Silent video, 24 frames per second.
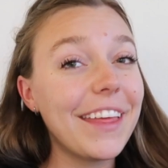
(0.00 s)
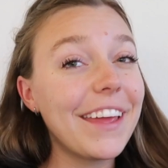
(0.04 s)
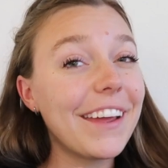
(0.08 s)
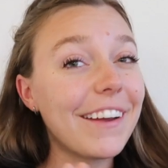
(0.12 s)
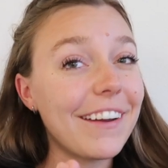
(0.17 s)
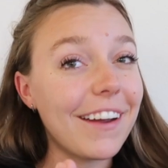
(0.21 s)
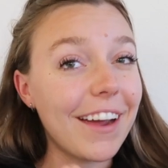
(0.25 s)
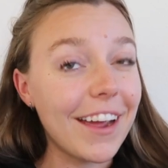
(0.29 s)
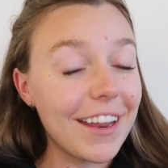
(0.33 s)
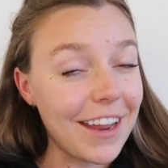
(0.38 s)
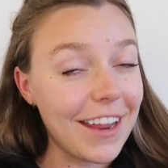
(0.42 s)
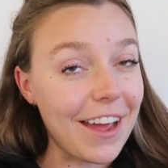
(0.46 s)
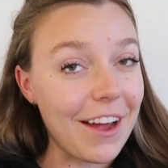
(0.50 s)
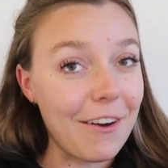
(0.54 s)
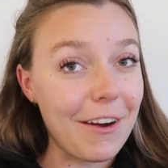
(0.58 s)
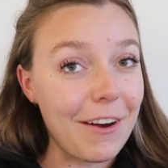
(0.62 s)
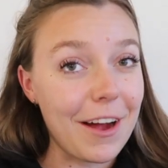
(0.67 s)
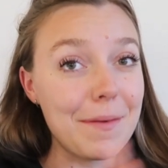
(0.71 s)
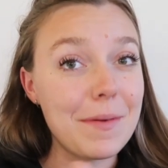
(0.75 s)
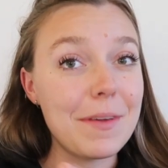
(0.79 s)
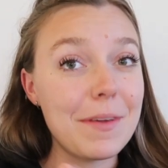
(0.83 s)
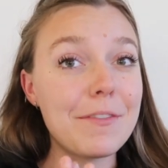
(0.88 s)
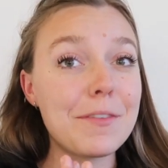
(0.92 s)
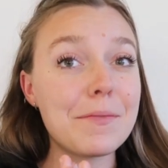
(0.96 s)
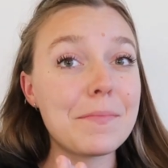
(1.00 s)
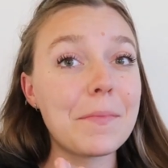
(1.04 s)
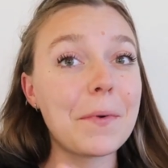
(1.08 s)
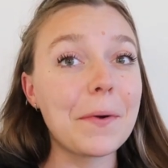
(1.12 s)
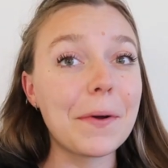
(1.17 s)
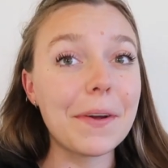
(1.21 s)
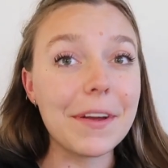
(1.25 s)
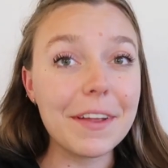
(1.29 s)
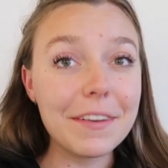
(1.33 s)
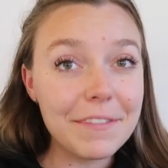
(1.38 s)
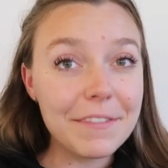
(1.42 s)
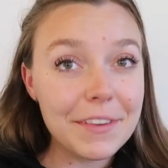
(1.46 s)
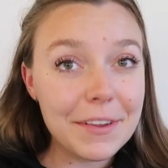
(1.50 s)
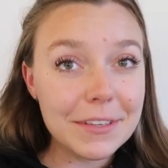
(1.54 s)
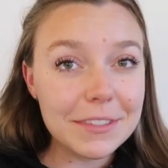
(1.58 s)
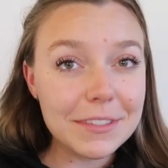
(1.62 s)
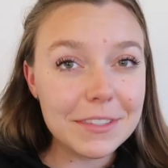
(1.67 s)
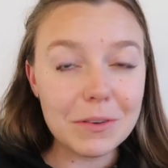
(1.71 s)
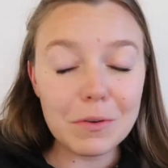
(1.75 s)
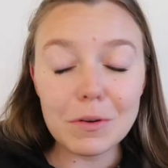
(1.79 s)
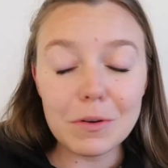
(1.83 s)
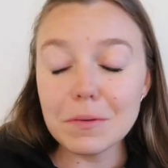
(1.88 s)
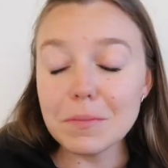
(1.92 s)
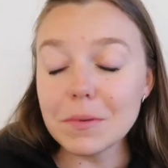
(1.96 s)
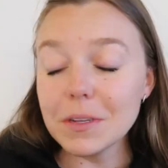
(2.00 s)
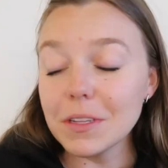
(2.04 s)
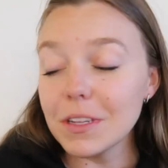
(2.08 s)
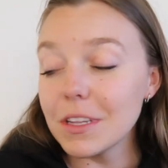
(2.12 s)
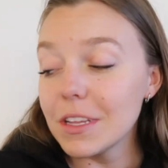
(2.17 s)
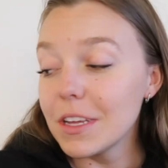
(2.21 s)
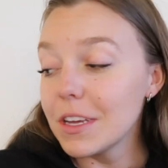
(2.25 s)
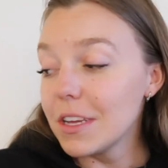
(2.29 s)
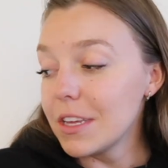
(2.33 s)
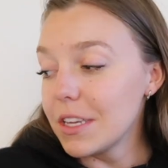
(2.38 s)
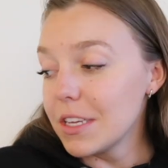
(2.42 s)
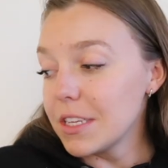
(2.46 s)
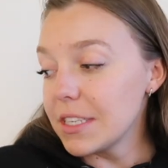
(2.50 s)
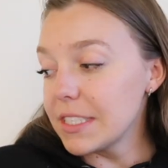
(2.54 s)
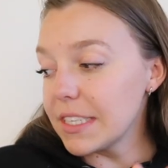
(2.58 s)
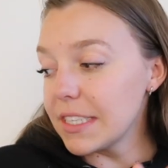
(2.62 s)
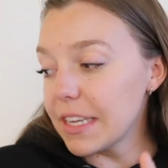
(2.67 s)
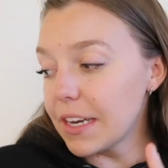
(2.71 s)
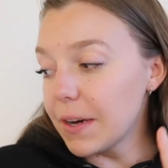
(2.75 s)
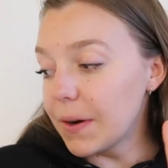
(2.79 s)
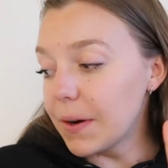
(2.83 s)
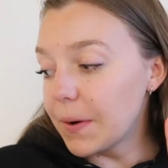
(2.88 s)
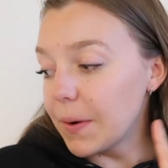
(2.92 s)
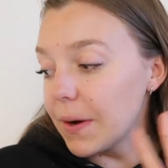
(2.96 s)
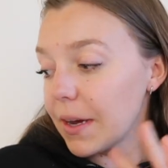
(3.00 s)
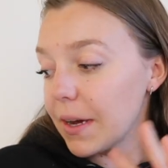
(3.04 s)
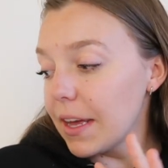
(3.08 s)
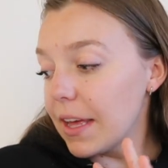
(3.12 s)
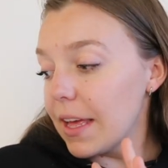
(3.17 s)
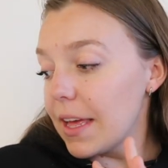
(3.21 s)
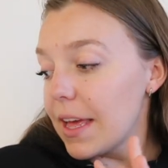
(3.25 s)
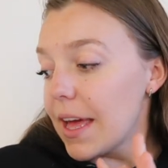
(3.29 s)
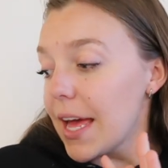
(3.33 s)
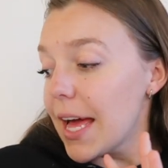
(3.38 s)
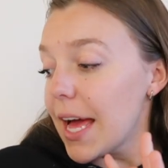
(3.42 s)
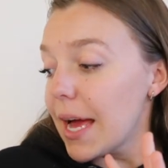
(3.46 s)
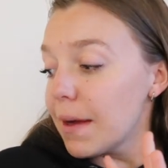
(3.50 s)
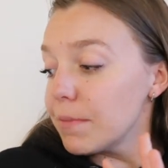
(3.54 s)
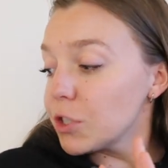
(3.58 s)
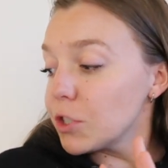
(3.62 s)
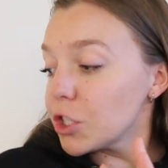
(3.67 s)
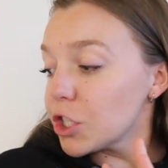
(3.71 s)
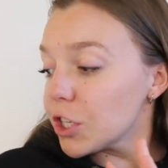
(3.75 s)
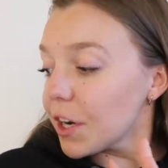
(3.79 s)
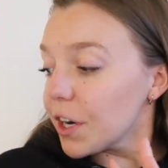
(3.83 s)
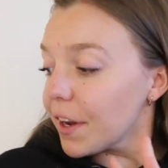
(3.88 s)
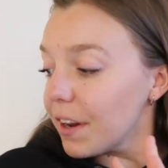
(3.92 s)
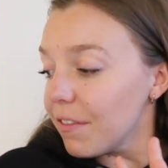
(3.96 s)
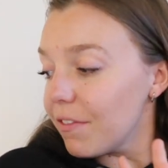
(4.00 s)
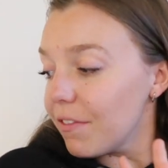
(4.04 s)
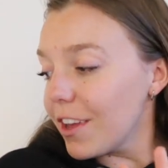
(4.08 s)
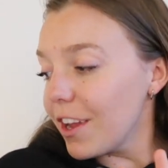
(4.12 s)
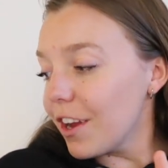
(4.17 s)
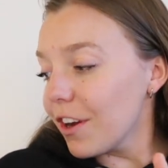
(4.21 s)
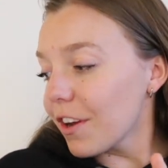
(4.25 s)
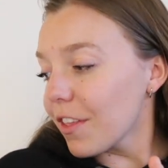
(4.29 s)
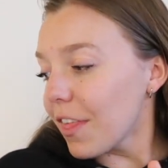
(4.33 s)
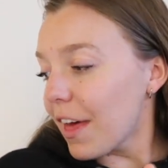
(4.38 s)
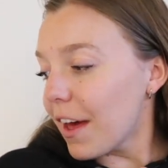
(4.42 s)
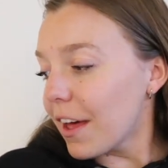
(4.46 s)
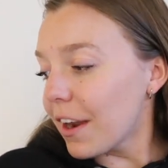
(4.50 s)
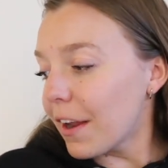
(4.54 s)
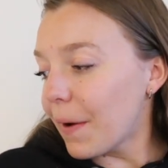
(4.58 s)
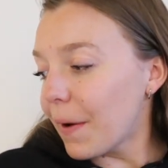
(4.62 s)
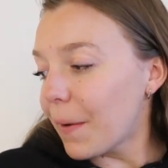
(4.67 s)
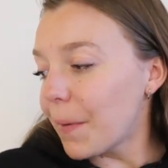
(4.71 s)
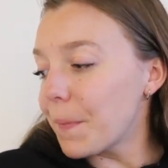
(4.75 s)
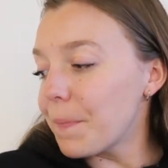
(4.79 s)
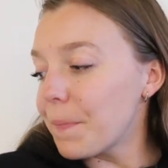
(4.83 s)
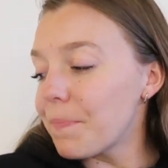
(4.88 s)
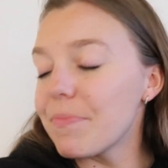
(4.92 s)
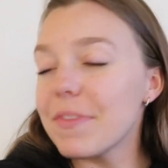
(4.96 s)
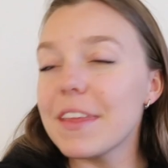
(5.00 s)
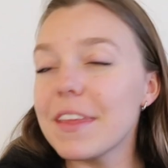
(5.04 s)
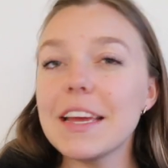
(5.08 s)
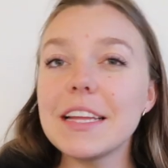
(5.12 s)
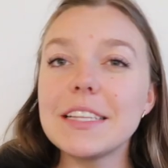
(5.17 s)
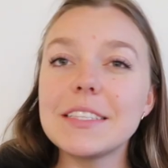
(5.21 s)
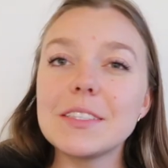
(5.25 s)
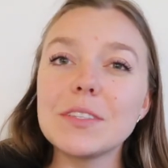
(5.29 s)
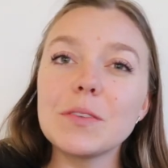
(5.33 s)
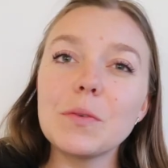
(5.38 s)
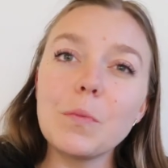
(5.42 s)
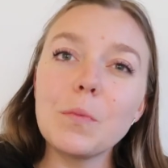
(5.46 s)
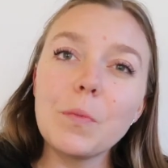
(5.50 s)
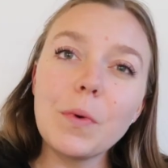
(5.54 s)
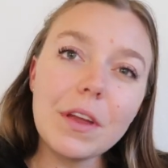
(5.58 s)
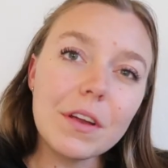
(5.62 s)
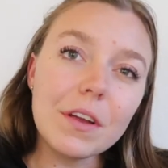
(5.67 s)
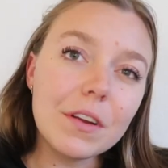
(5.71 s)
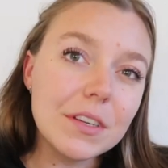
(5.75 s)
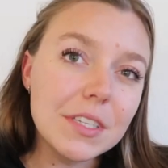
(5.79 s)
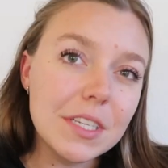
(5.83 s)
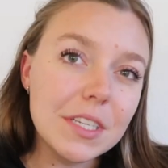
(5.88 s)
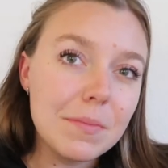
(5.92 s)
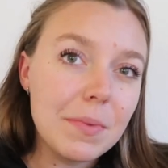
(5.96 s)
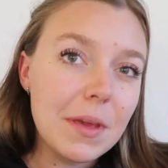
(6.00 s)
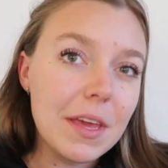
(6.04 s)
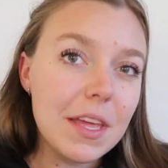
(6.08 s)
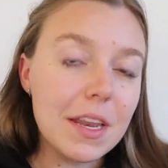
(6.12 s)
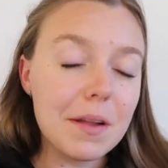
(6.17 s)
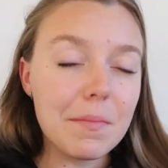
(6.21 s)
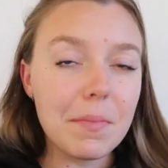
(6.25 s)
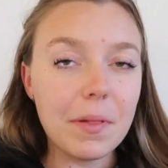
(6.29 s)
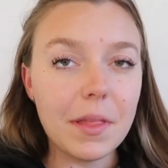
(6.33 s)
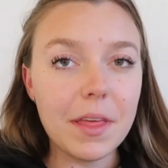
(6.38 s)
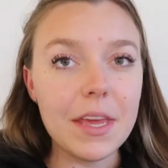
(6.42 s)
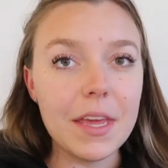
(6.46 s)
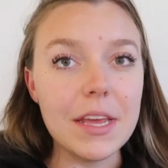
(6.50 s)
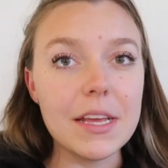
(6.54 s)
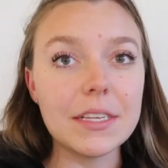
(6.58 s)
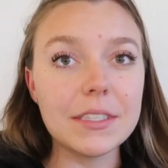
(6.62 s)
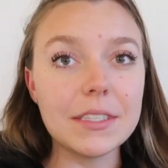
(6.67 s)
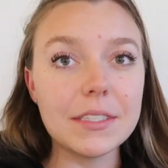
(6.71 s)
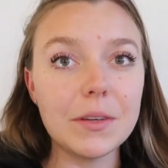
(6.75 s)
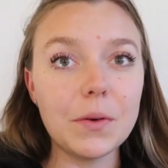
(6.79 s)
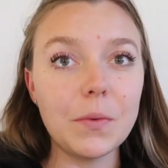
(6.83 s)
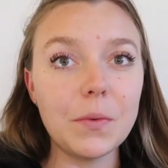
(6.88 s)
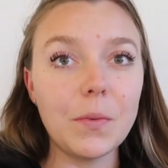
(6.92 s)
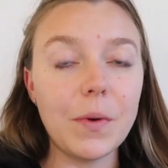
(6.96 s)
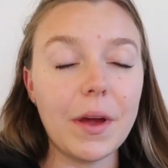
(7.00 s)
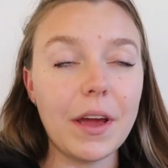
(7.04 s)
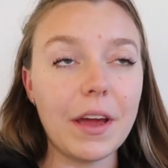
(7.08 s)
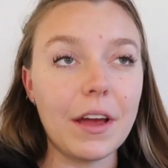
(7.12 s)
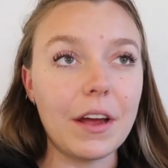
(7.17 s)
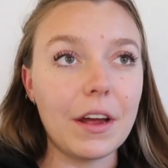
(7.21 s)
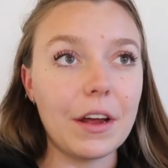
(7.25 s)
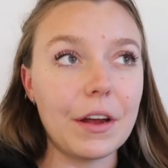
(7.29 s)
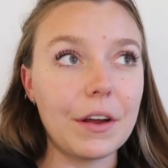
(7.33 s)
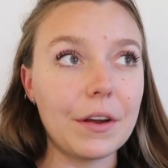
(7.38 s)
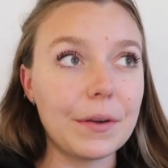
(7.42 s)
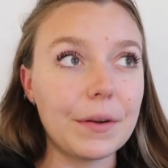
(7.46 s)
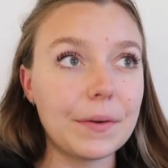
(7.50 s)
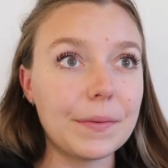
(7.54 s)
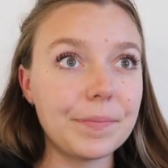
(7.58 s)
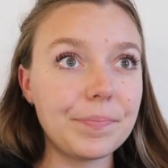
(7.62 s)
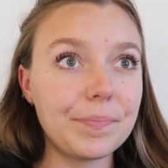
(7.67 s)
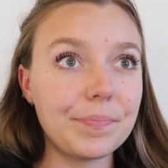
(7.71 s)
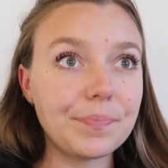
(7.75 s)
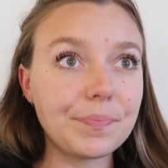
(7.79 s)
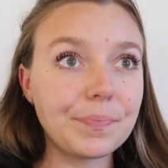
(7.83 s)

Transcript: like right now I'm even more confused than normal. So I'm just trying to figure that out. It's weird to be in a place where